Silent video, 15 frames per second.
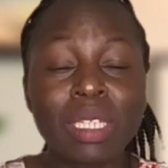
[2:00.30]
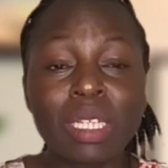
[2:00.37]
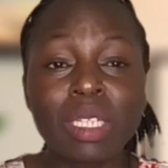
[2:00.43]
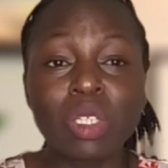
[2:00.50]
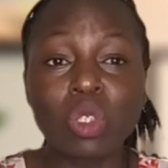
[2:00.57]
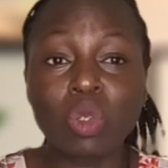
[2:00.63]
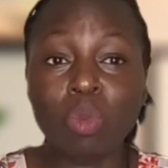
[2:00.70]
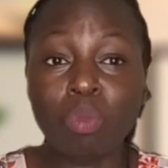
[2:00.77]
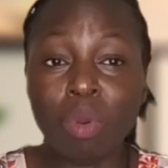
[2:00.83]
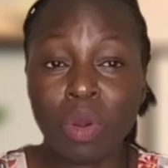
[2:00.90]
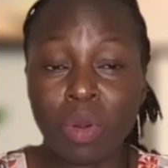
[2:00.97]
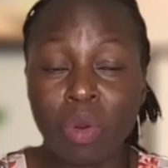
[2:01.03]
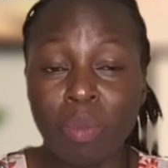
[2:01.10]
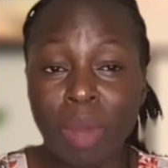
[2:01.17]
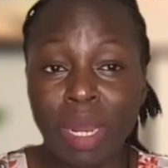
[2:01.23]
needs to
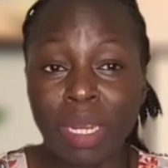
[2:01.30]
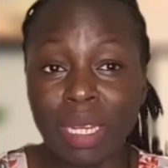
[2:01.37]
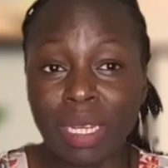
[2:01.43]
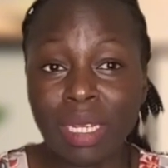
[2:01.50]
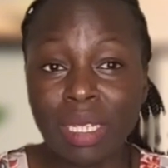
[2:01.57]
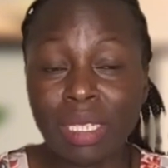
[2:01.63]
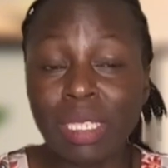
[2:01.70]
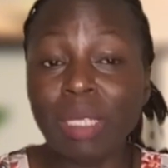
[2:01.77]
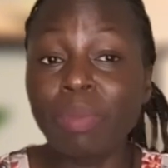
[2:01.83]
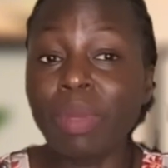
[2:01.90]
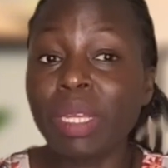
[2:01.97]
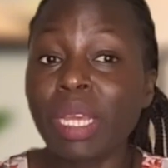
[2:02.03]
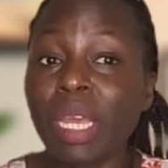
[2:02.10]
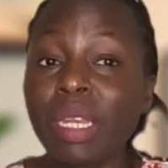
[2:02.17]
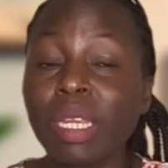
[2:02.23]
borrow money,
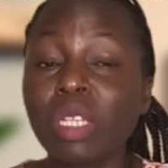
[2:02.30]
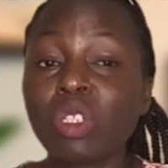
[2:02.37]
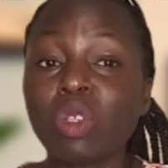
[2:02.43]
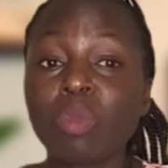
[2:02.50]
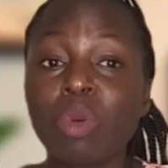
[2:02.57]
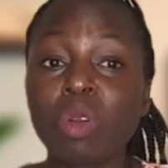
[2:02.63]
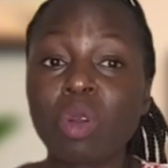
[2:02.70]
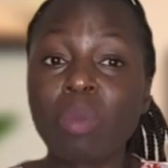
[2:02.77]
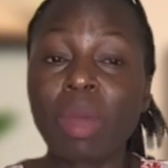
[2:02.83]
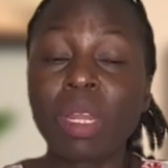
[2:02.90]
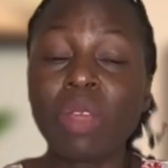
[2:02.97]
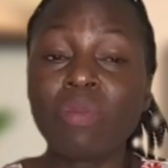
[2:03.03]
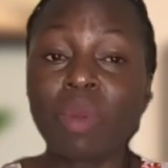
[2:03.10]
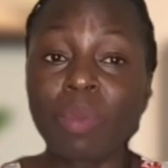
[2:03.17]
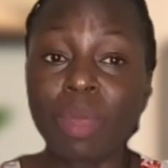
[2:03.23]
CBK needs to borrow
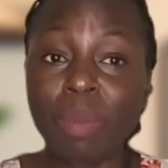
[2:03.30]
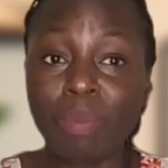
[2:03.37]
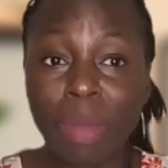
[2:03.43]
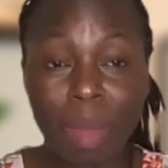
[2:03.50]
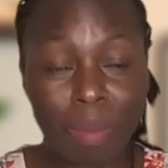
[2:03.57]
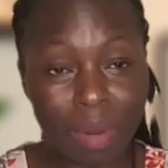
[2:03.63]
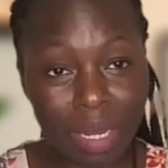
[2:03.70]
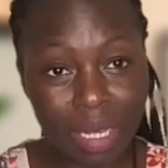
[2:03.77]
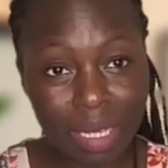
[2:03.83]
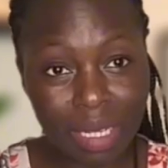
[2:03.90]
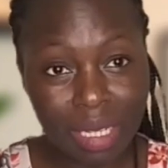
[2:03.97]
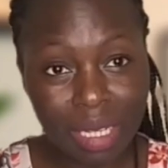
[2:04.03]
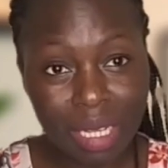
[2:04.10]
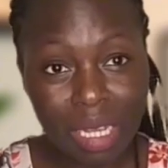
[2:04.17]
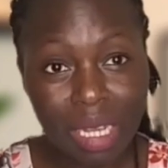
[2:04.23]
money from the public
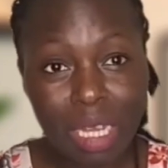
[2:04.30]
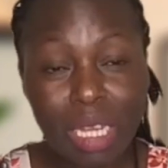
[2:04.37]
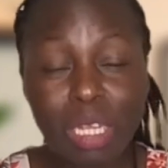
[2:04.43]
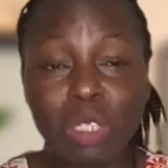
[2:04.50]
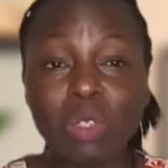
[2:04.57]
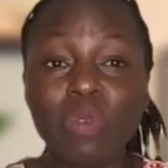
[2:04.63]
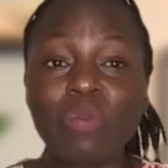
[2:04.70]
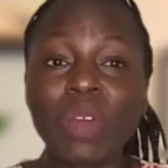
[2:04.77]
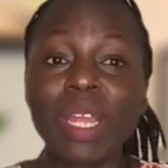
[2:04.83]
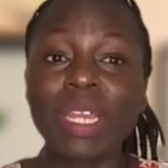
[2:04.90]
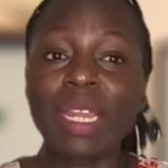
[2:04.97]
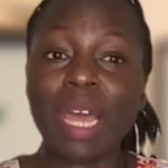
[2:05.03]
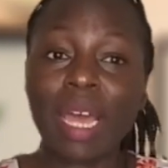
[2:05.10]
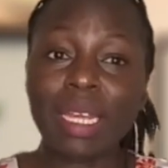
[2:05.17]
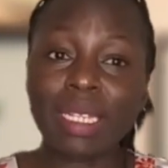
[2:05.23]
to
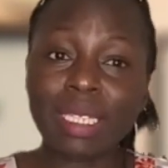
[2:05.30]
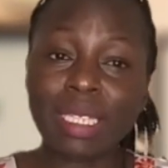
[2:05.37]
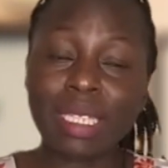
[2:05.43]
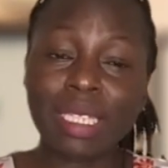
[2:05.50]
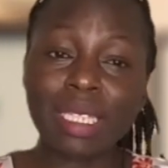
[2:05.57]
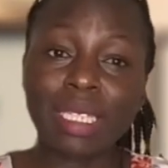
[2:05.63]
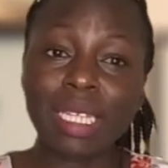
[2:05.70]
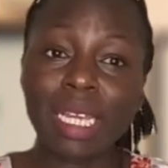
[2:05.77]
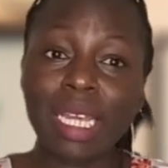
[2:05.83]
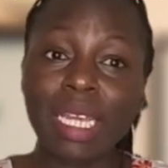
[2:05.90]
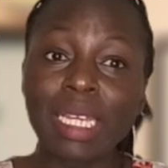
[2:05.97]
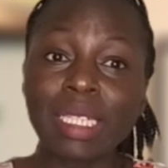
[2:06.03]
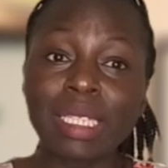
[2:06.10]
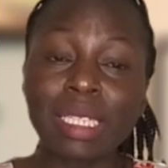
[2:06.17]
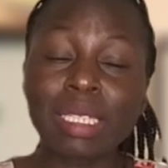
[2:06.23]
finance
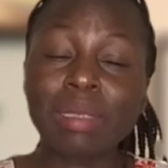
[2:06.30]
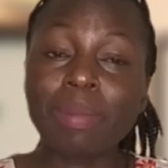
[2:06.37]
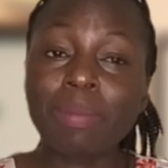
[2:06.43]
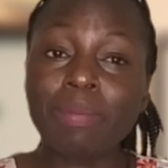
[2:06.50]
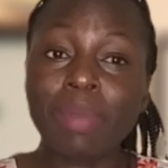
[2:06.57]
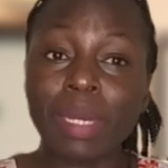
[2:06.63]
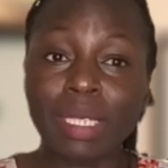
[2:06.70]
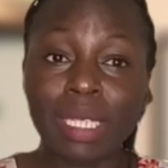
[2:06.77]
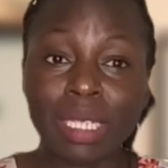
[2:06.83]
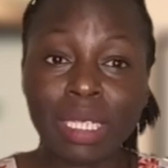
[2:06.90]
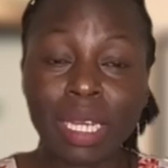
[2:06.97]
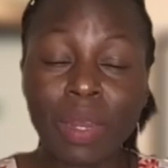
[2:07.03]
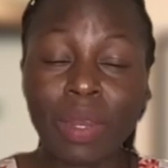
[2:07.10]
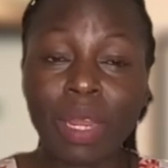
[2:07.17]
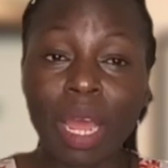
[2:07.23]
its
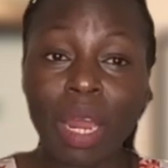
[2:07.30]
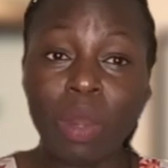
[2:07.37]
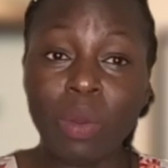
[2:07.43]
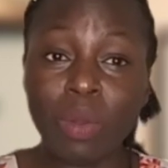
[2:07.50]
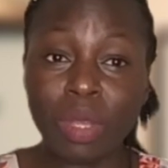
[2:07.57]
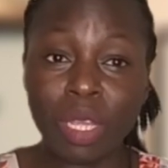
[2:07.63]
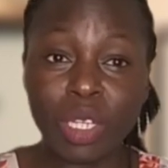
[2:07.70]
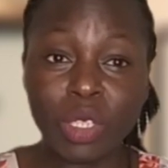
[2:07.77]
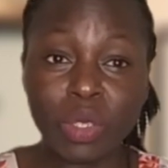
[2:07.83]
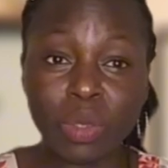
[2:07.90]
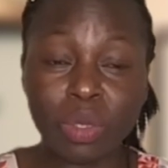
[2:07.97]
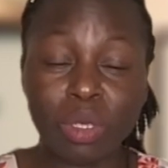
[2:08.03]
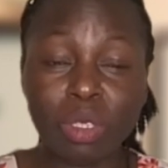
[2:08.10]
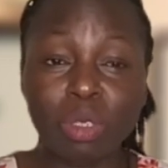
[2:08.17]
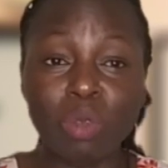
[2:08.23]
budgetary
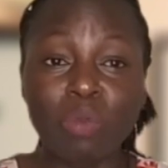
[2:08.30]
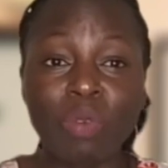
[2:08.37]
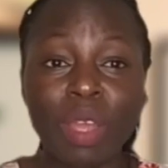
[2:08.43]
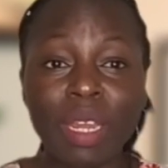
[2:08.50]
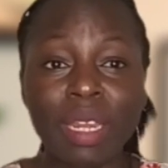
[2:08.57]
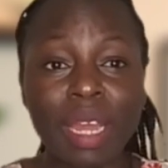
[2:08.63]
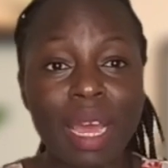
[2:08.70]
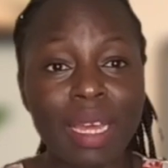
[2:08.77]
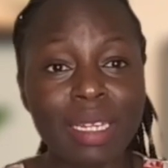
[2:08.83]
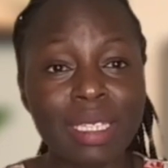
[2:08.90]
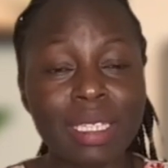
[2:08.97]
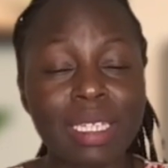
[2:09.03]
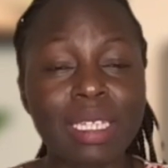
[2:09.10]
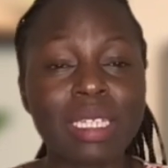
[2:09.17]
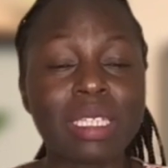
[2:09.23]
allocations, to
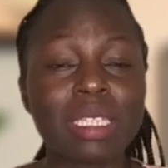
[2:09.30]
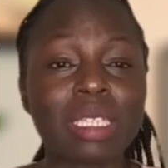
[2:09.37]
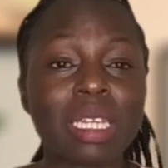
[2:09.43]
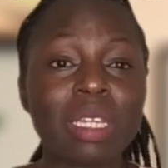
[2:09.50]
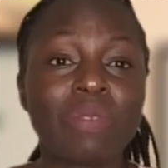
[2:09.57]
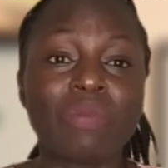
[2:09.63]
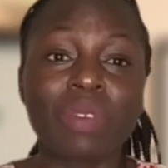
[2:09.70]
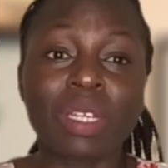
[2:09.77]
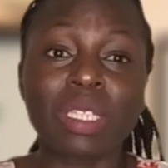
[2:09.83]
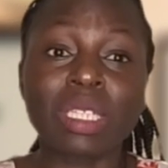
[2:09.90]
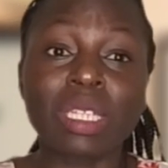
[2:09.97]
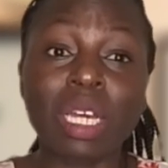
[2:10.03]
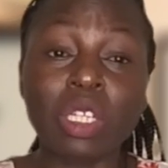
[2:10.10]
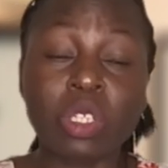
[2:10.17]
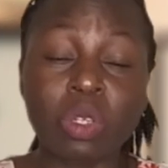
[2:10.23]
finance its
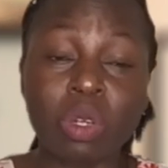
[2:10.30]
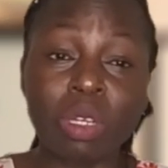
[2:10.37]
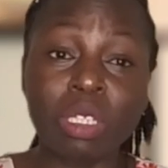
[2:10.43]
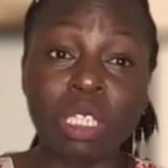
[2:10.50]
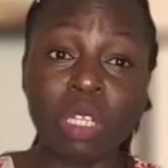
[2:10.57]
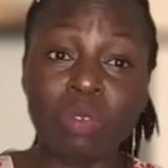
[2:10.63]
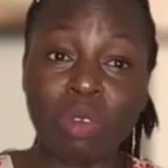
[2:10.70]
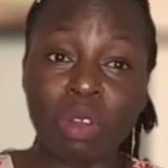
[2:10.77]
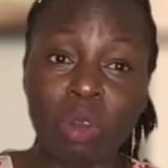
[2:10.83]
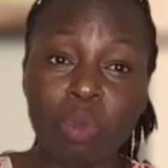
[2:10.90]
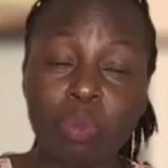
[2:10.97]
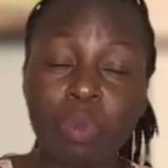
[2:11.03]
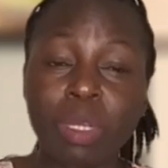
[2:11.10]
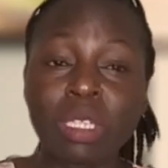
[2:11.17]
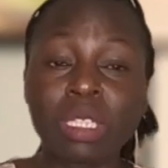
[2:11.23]
infrastructural
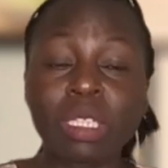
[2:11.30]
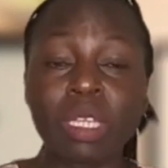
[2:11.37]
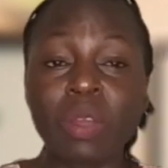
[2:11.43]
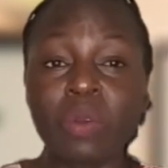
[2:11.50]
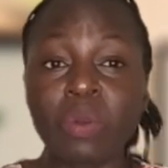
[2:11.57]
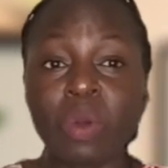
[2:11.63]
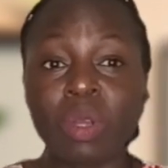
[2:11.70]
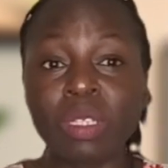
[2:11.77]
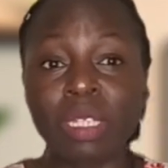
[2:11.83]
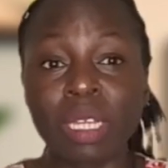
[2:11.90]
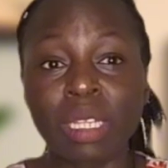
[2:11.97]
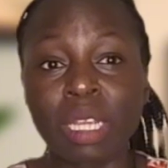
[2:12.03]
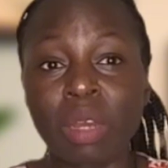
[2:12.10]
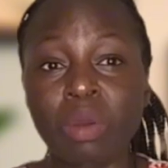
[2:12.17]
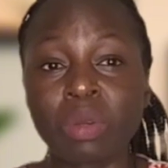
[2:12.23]
developments, the roads
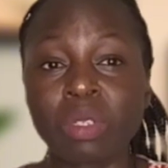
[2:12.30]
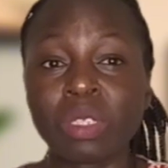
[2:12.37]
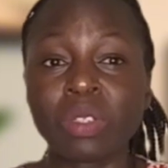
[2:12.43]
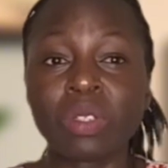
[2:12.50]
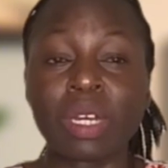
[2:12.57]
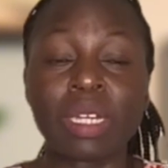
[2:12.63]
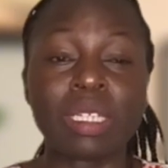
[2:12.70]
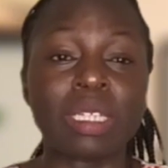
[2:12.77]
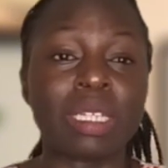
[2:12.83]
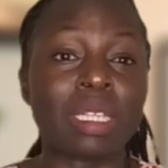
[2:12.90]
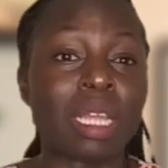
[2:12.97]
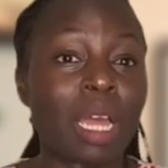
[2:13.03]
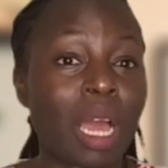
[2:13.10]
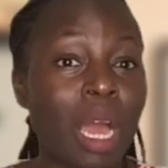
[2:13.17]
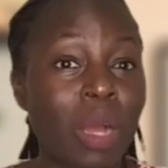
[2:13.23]
that they are constructing,
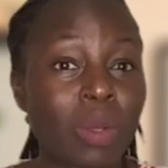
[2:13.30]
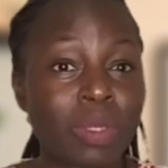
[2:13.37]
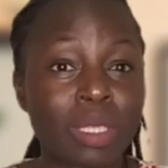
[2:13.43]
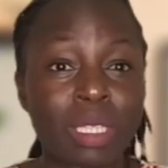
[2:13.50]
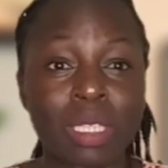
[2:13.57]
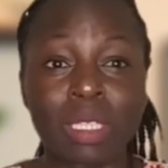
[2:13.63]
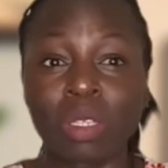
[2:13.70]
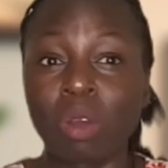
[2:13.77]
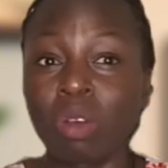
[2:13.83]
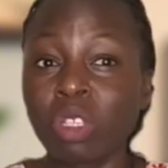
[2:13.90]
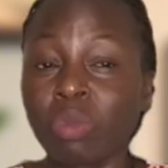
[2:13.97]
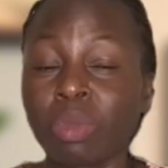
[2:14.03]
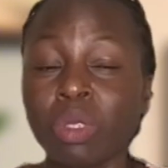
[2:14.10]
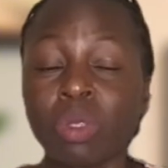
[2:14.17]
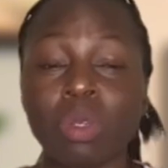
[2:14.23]
the houses,
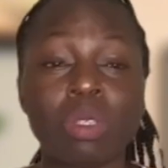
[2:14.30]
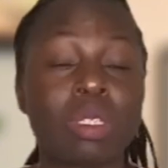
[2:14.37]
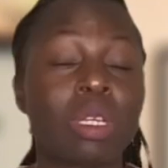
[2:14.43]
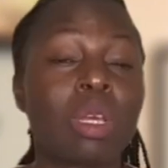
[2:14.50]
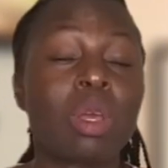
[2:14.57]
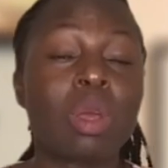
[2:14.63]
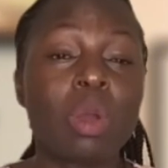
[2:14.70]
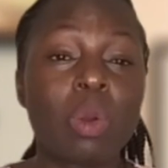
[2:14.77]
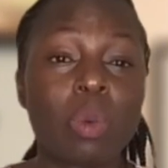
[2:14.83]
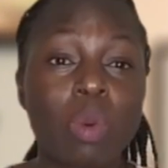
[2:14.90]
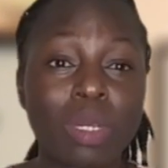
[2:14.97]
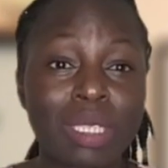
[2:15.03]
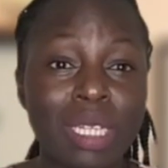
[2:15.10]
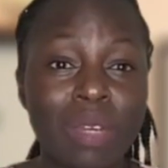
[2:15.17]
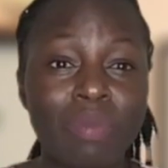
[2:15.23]
hospitals,
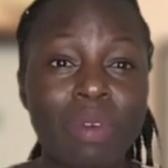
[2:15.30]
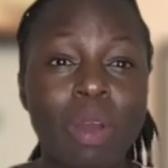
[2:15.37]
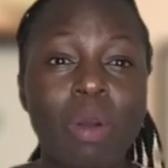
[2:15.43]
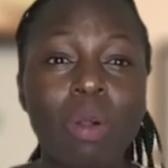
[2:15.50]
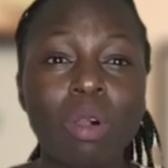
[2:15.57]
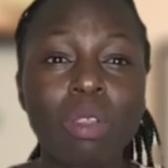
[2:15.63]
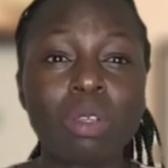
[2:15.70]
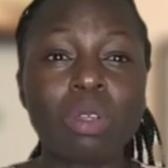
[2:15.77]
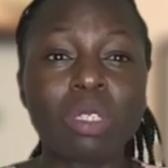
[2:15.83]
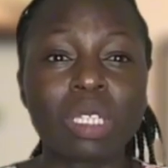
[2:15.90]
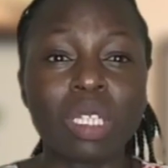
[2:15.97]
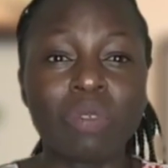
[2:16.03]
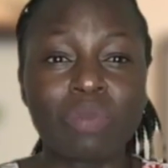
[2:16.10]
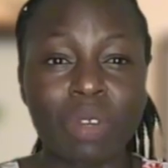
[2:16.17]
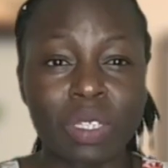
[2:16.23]
whatever, all those
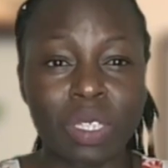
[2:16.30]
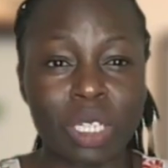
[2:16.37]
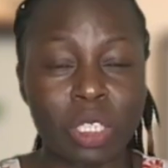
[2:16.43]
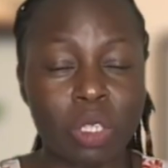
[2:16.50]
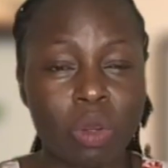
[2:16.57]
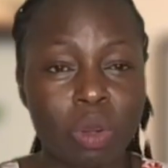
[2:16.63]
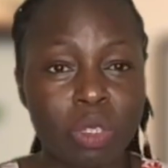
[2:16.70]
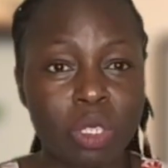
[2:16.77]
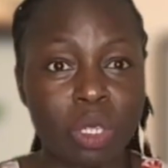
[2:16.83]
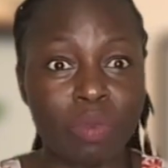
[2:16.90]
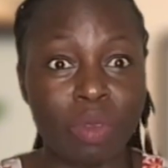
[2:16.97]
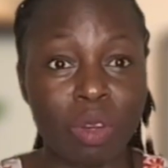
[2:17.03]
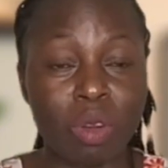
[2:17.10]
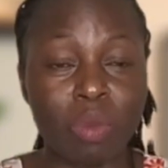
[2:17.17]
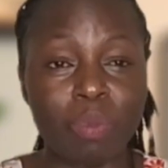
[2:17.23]
infrastructural
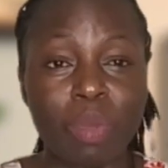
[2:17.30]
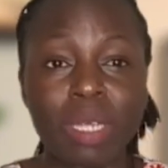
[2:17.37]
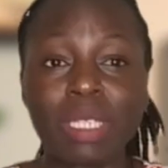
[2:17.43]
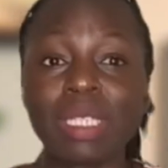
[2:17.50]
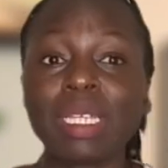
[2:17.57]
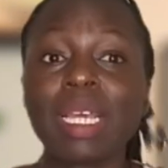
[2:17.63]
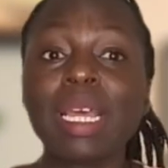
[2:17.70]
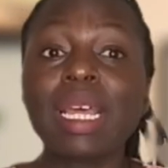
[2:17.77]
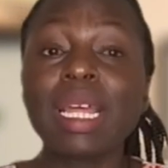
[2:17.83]
developments.